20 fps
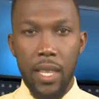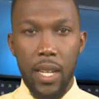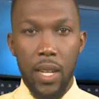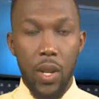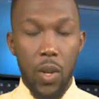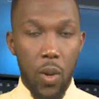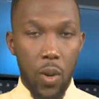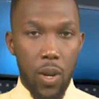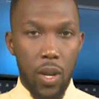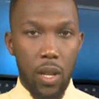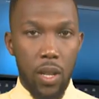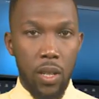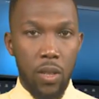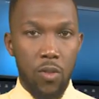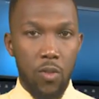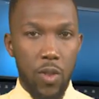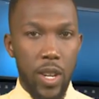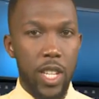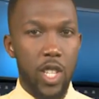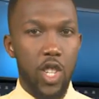the local,
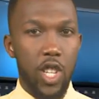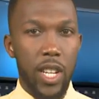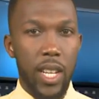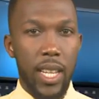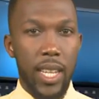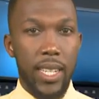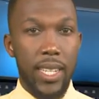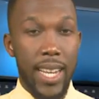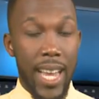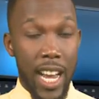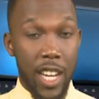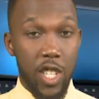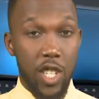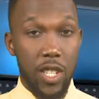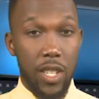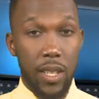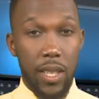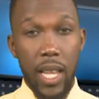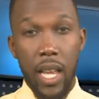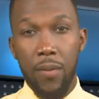regional, and
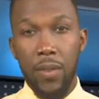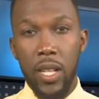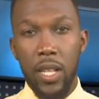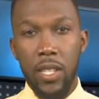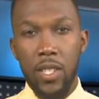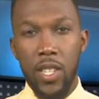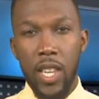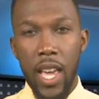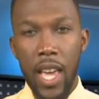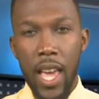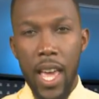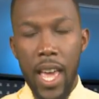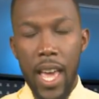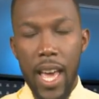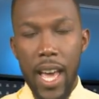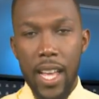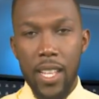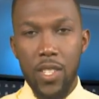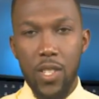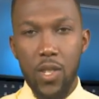national levels,
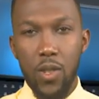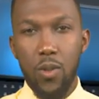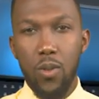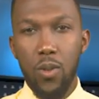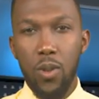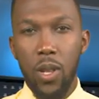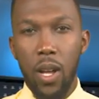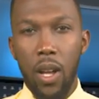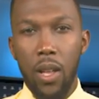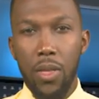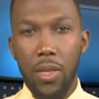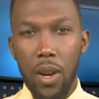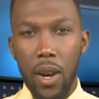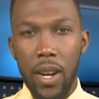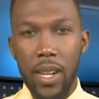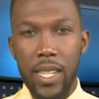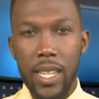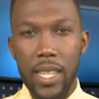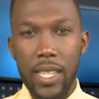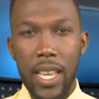and school
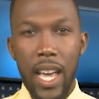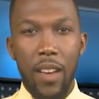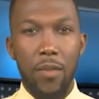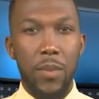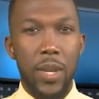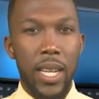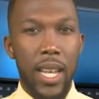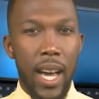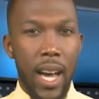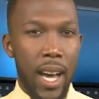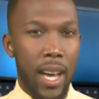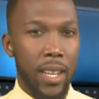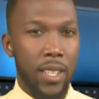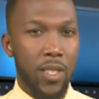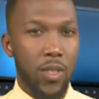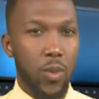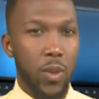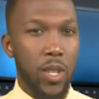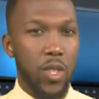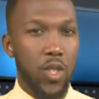authorities have been
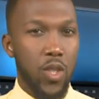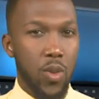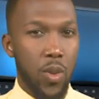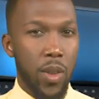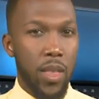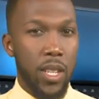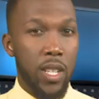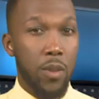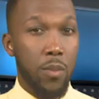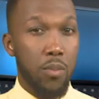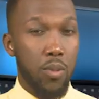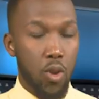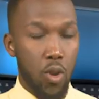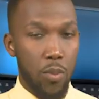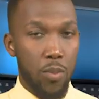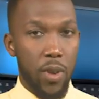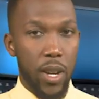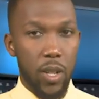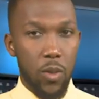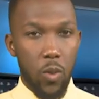asked to ensure that
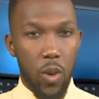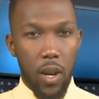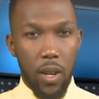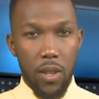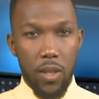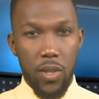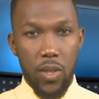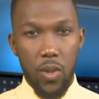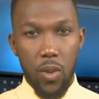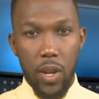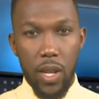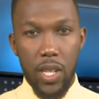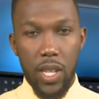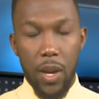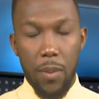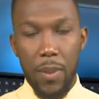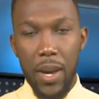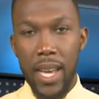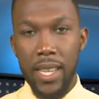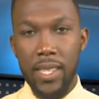appropriate water storage
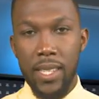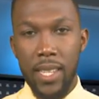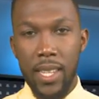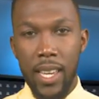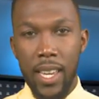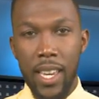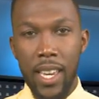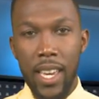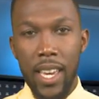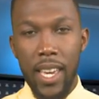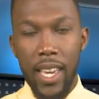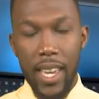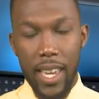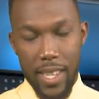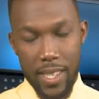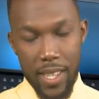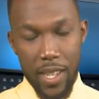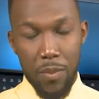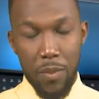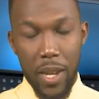capacity
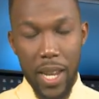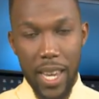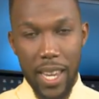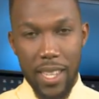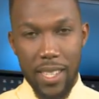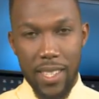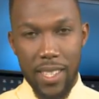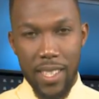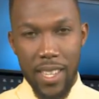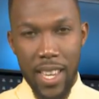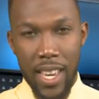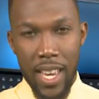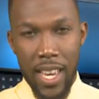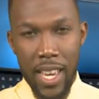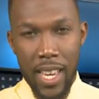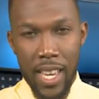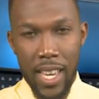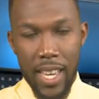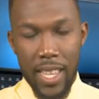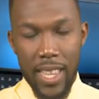is in place.
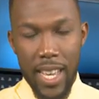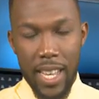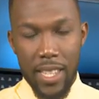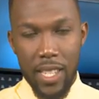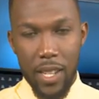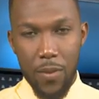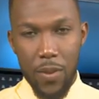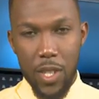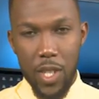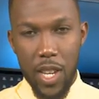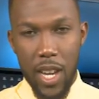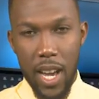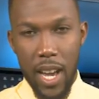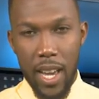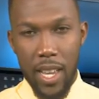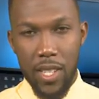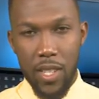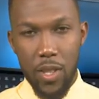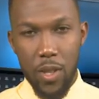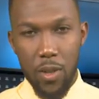And that's it for
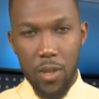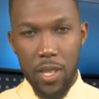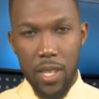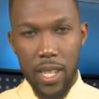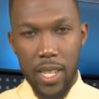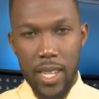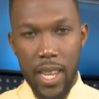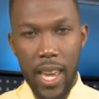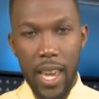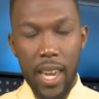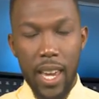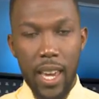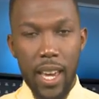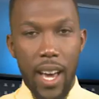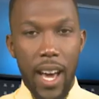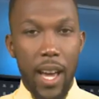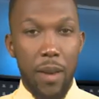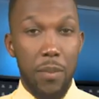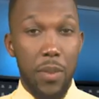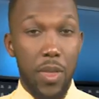JIS News Today.
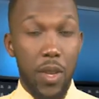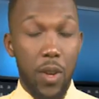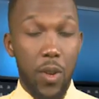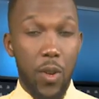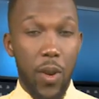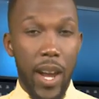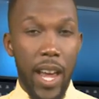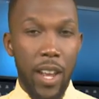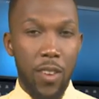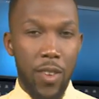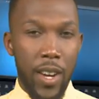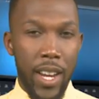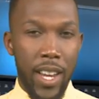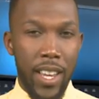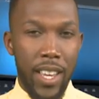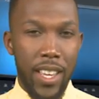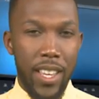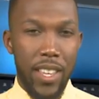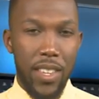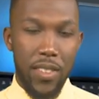I'm Theodore Henry.
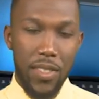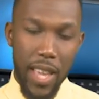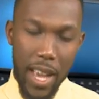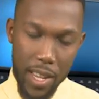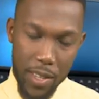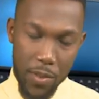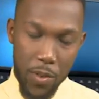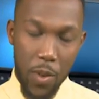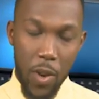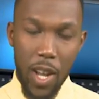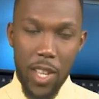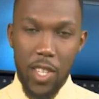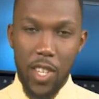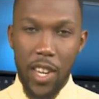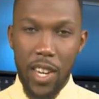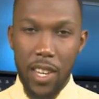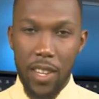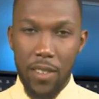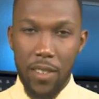Thanks for watching.